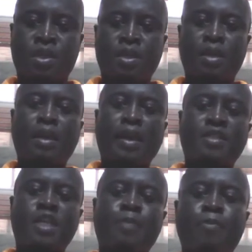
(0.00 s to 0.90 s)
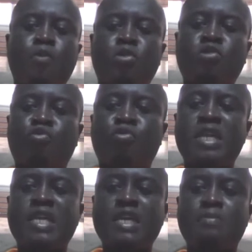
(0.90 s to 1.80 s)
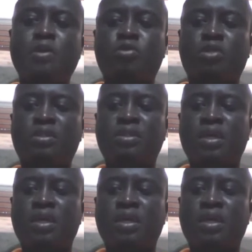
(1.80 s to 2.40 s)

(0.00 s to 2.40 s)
And like I said, people want to read emails